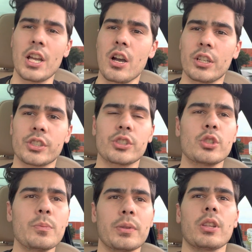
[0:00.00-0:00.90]
a
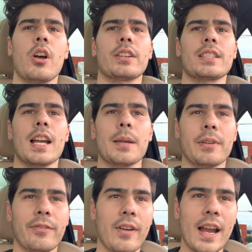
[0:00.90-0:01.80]
super long time to
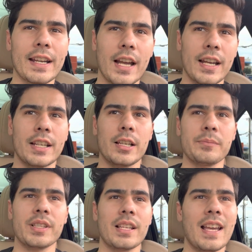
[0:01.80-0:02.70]
find
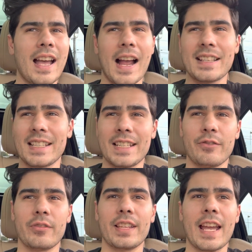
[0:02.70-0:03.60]
items. I didn't even
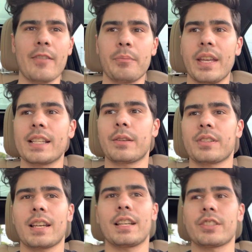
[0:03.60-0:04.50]
really have bins. I was
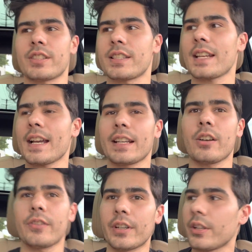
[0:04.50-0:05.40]
kind of just stacking
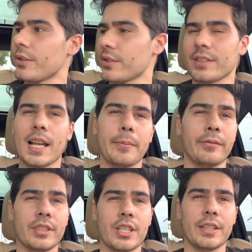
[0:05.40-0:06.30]
all the clothes on top of
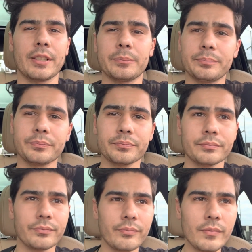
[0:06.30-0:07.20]
each other,
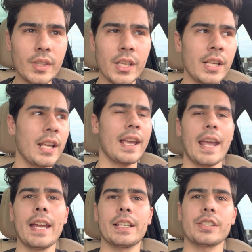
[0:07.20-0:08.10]

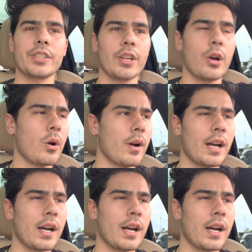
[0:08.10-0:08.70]
and so